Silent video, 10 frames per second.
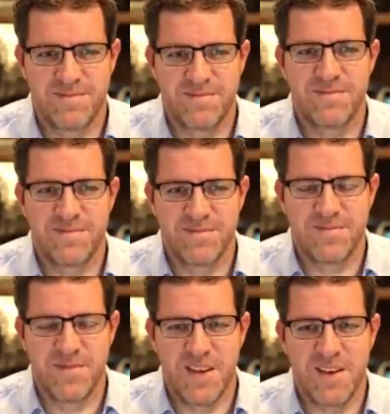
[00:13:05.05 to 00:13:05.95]

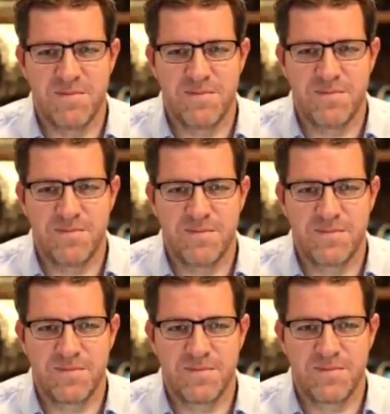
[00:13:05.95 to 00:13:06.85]

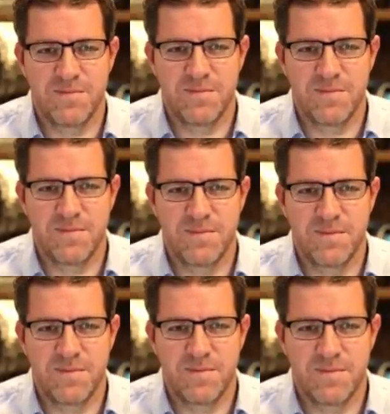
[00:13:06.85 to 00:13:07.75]

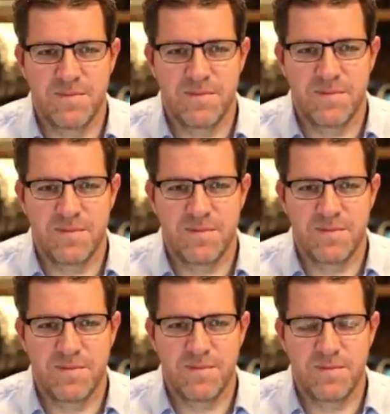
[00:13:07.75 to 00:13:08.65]

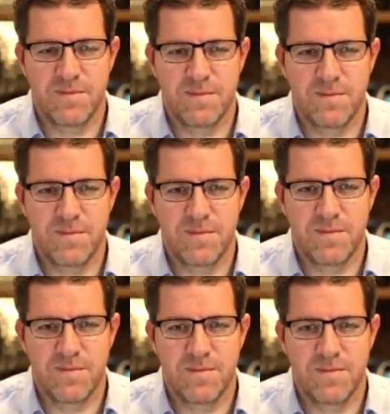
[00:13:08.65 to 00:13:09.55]

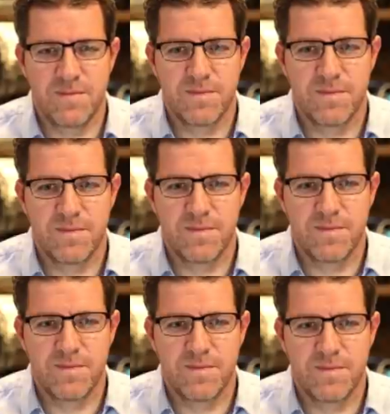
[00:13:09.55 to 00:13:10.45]

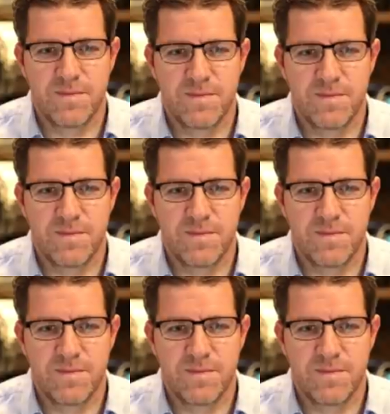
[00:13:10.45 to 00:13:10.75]
This person isn't speaking.